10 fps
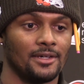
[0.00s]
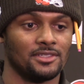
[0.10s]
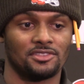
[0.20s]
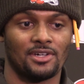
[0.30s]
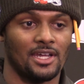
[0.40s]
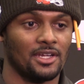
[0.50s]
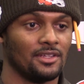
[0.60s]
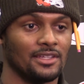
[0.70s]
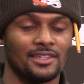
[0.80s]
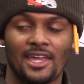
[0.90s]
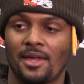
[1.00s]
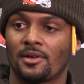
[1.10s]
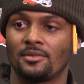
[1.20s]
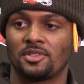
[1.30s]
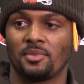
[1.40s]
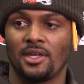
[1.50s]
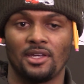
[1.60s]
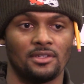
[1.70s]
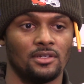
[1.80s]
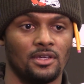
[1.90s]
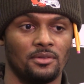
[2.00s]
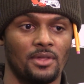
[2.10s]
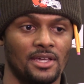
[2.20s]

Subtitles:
Just try to let the game come to me and